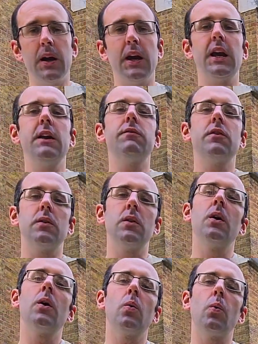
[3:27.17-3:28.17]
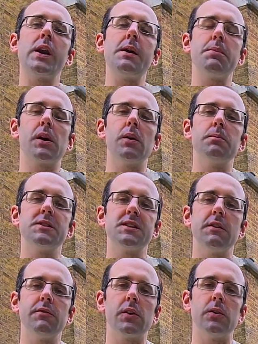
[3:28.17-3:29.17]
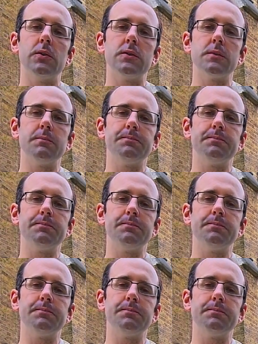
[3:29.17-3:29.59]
even when it becomes difficult.